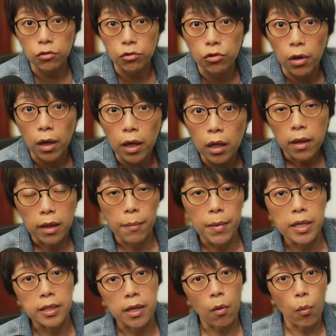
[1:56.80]
to trade? That
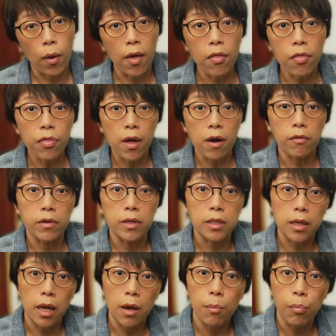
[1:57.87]
means that when there
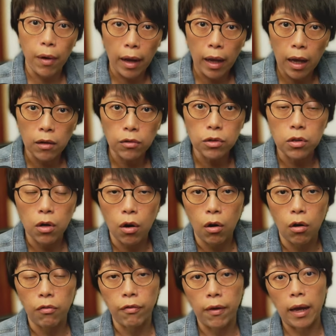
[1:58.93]
is a breakout
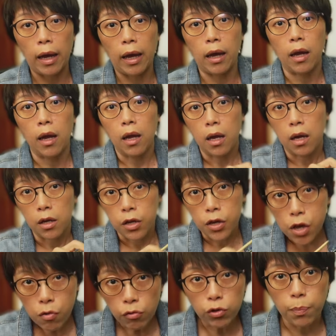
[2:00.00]
of a
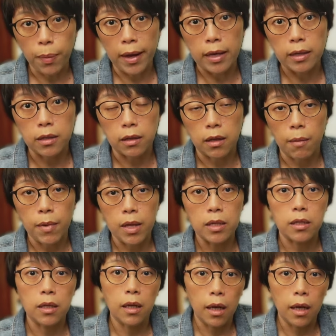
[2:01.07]
huge base, that means a